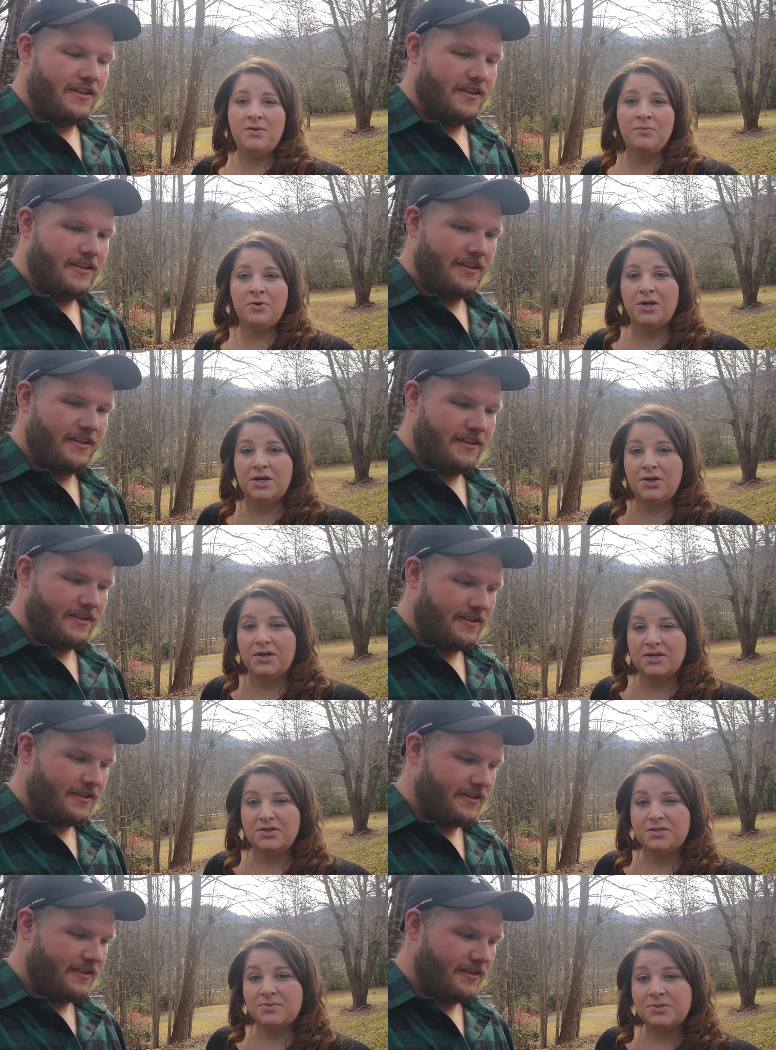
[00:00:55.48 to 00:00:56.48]
Speaker 1: and then we're gonna go get
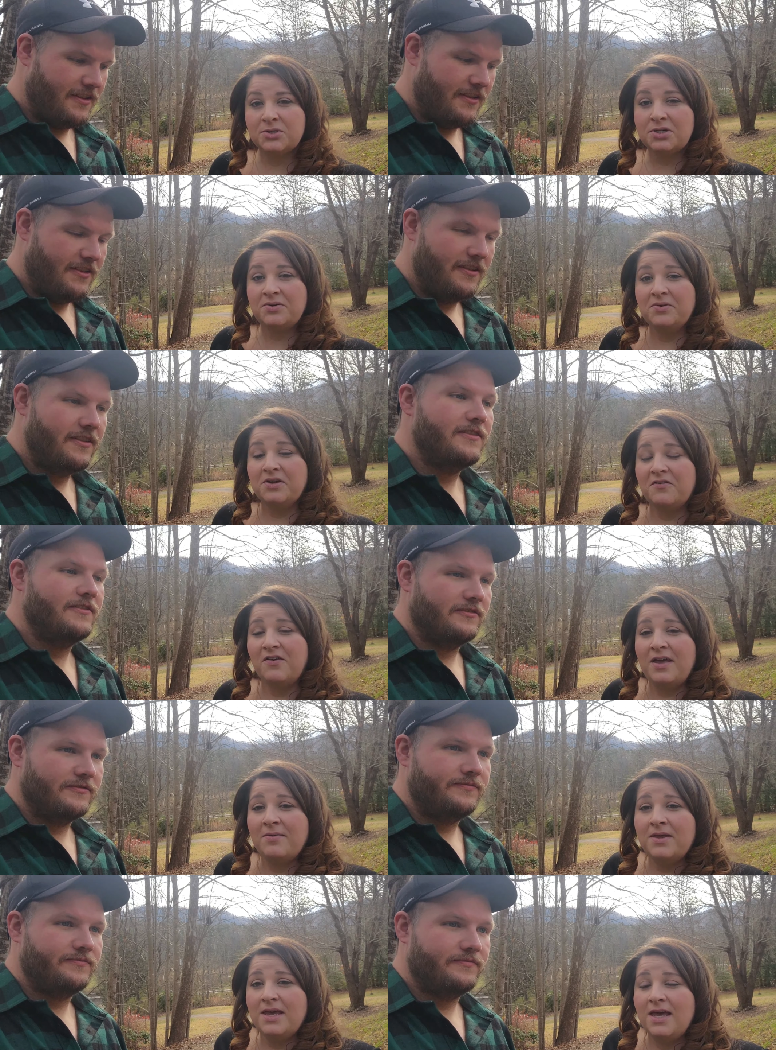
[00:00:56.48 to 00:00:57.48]
a Christmas tree with our
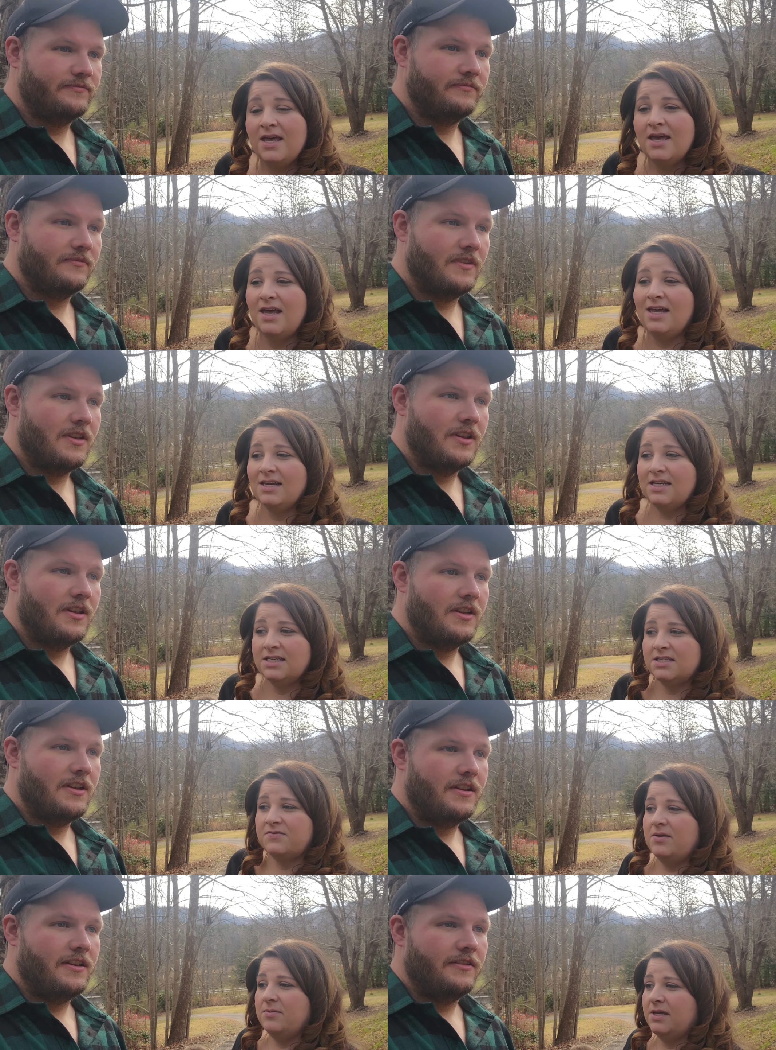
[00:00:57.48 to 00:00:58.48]
family and
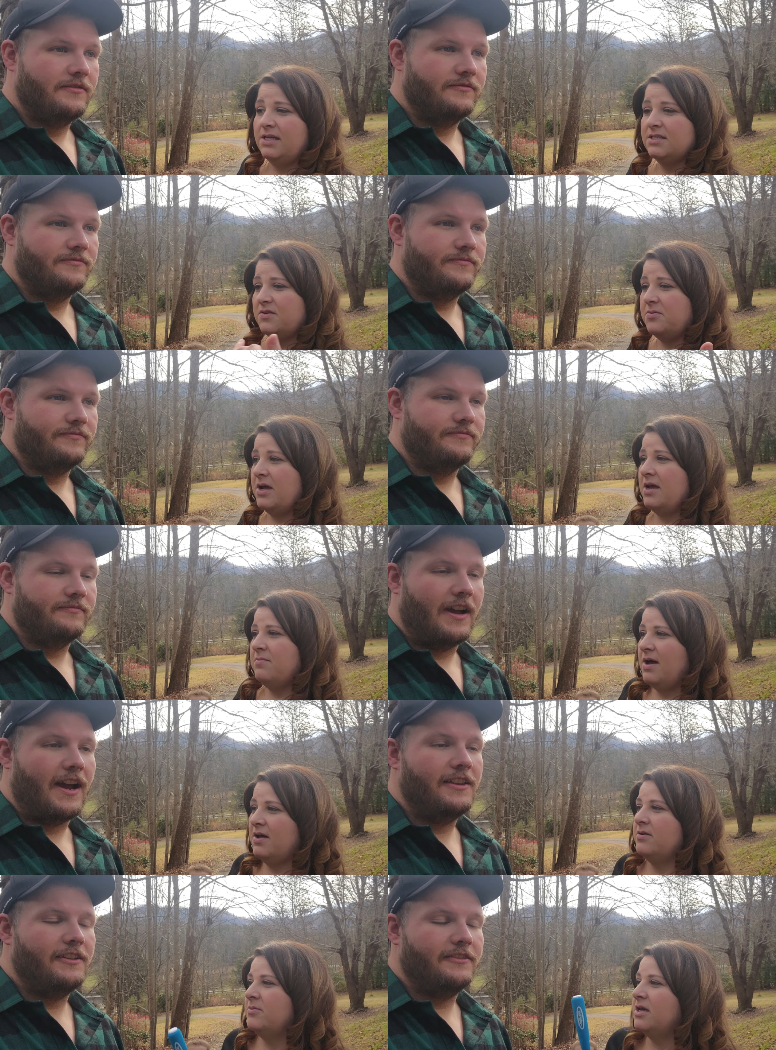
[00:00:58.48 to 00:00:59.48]
his family, his family and
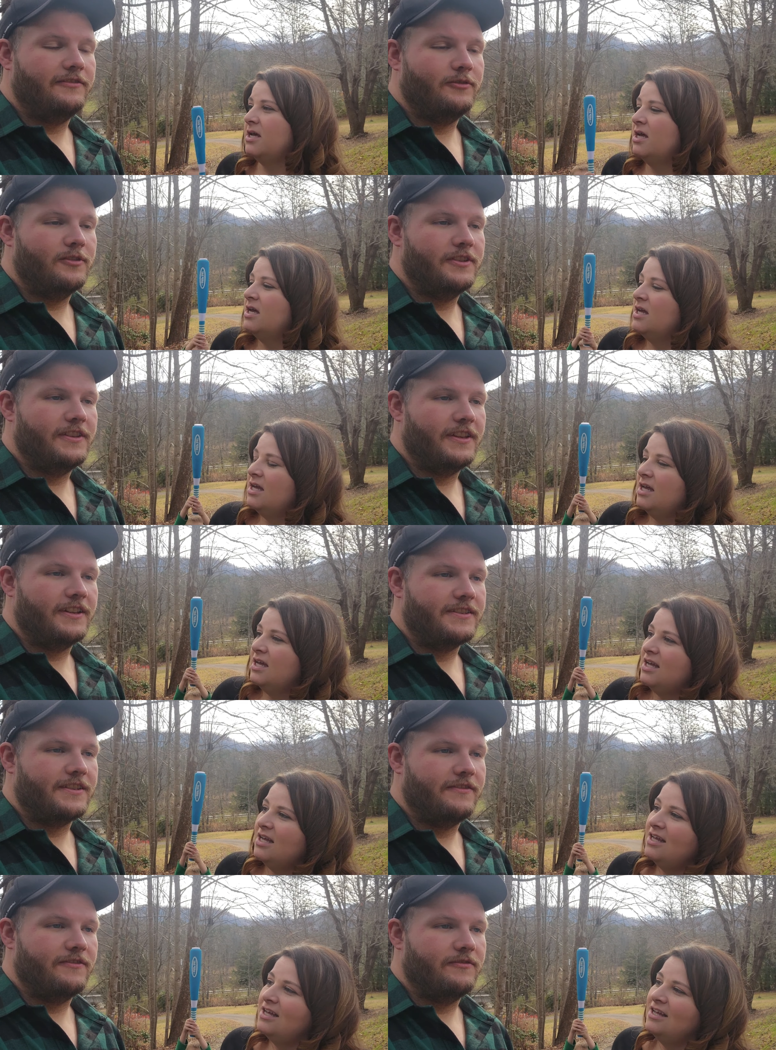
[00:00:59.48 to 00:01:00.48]
mine. I
Speaker 2: look forward to
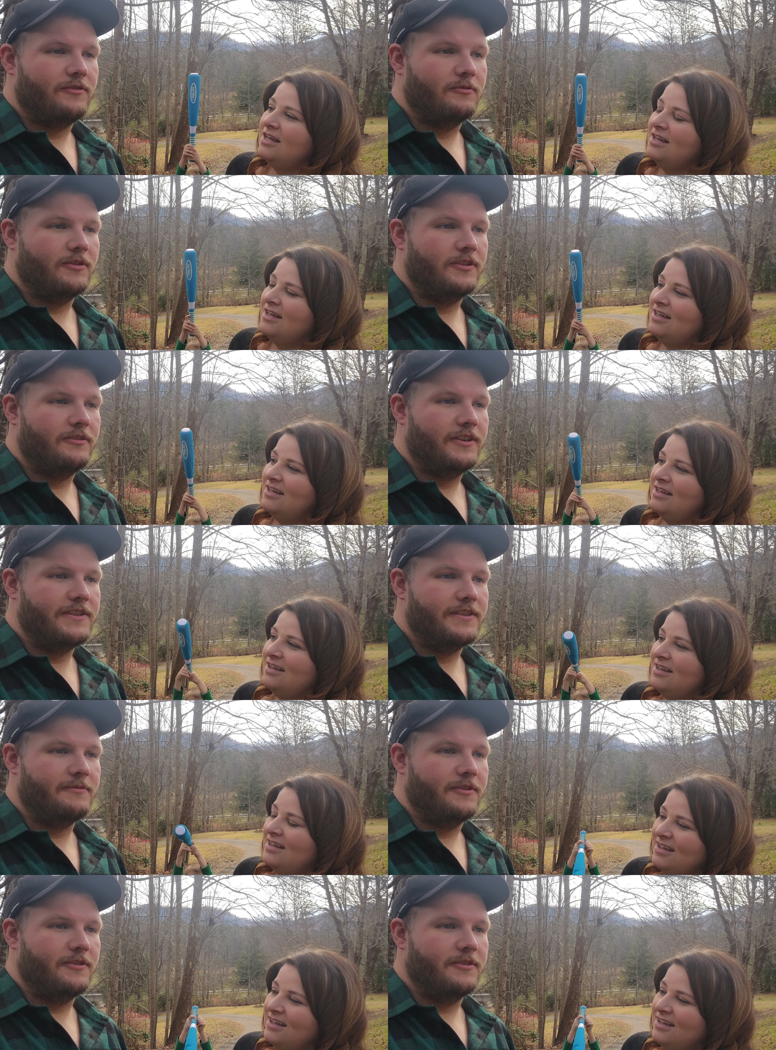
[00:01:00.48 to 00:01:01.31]
Thanksgiving for one reason